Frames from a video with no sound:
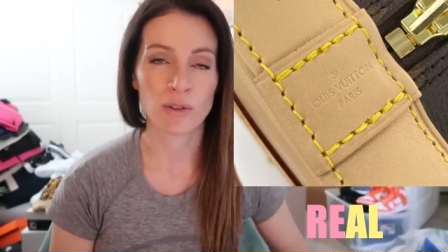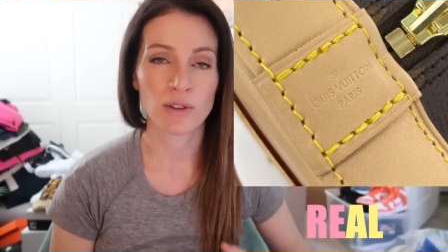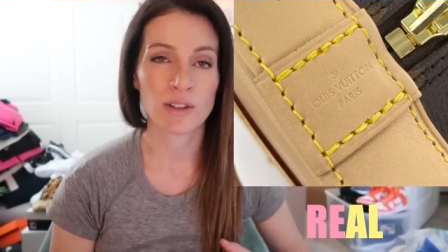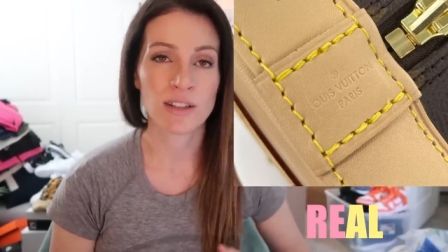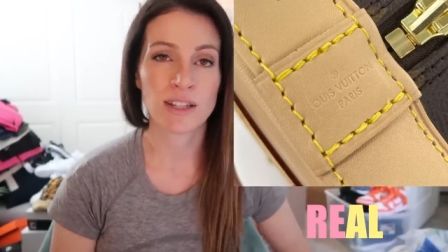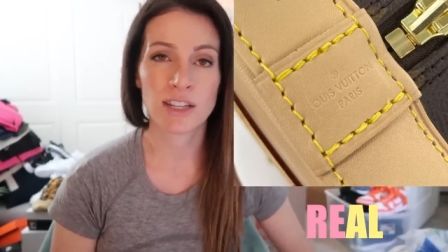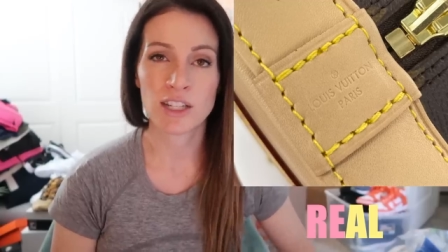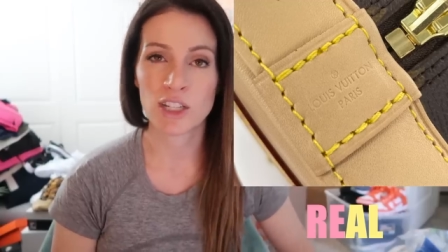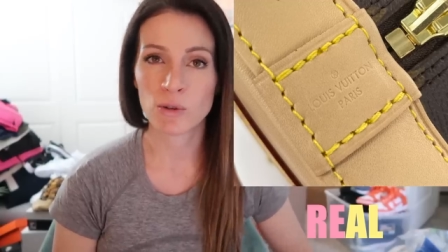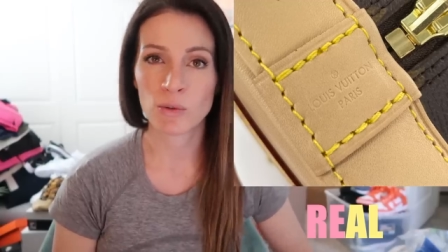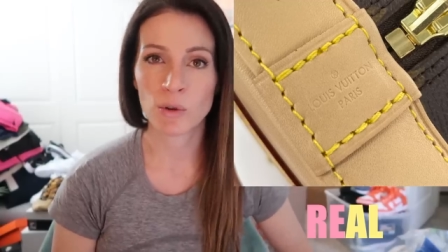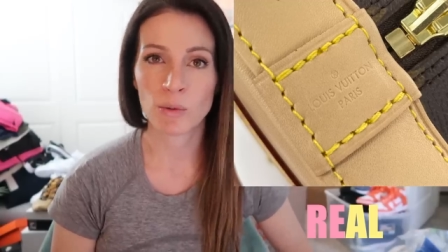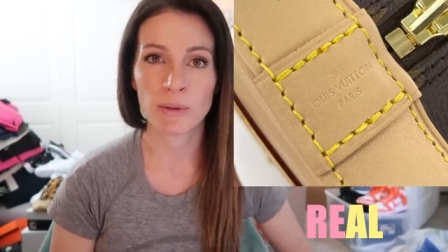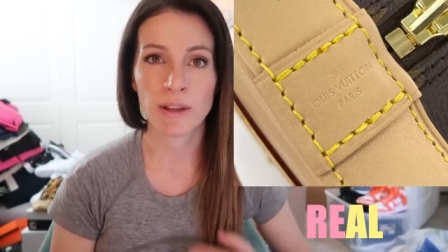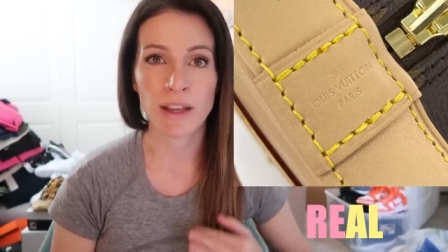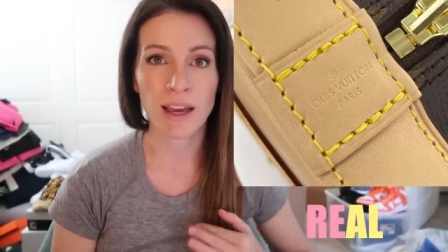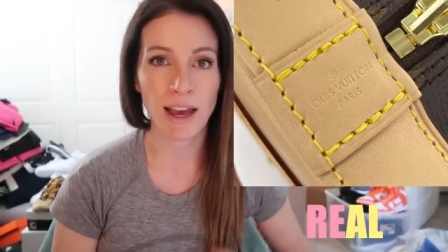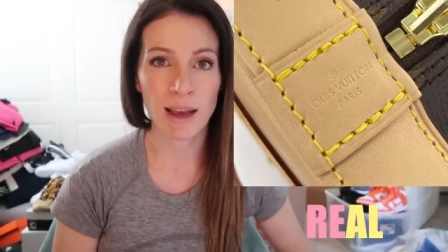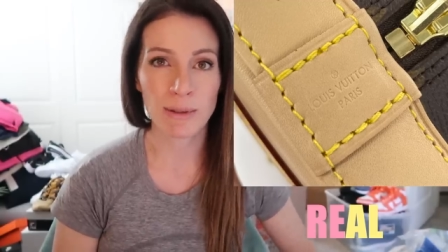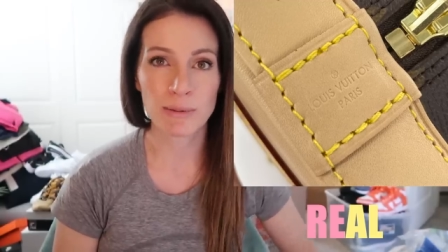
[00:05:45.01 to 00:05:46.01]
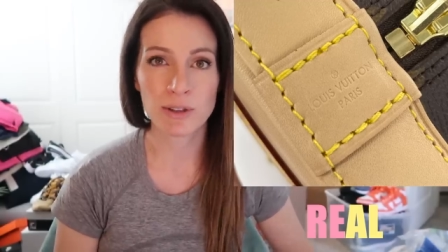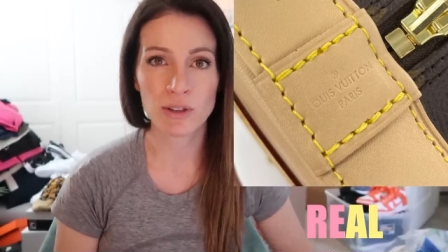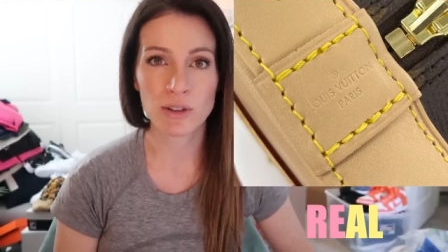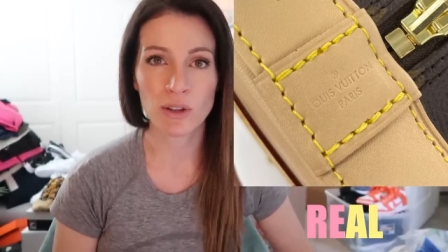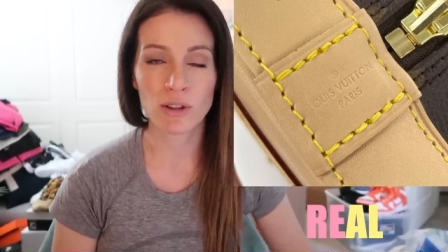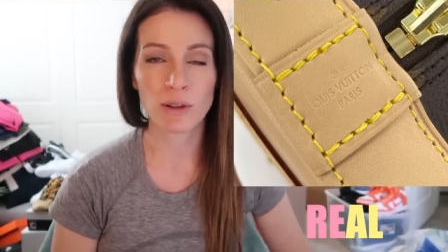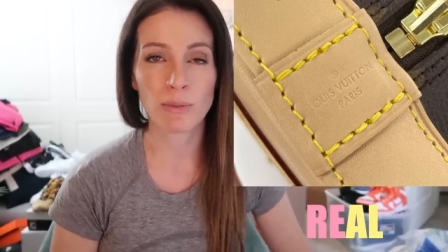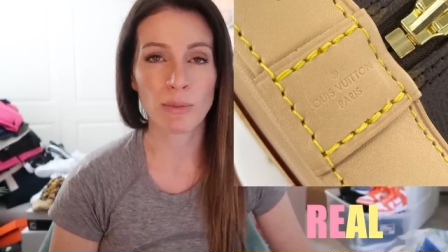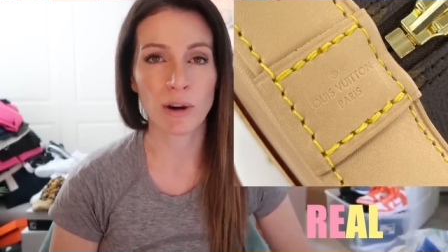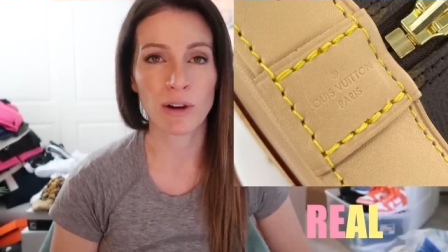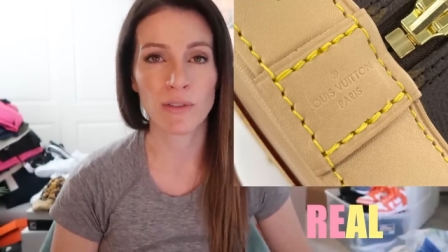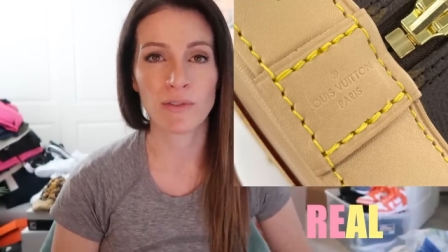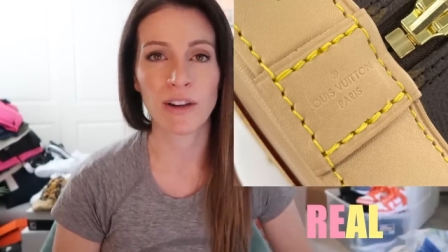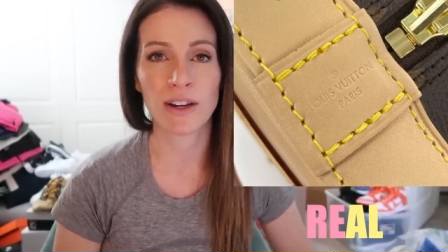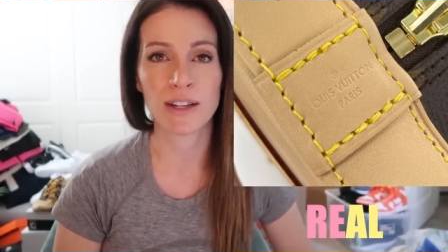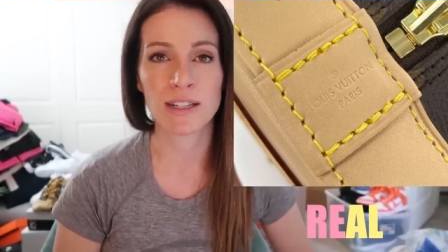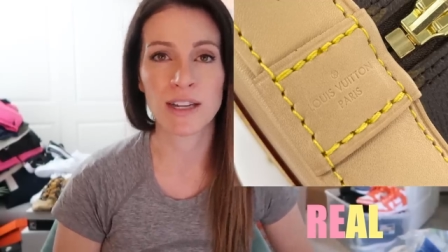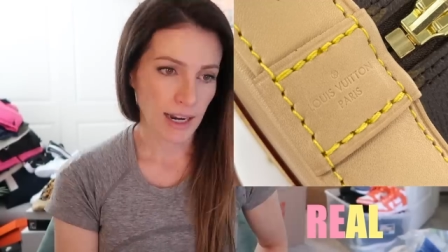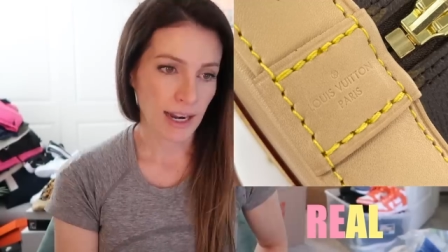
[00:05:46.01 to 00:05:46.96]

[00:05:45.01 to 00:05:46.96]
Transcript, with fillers: The stitching will be absolutely perfect,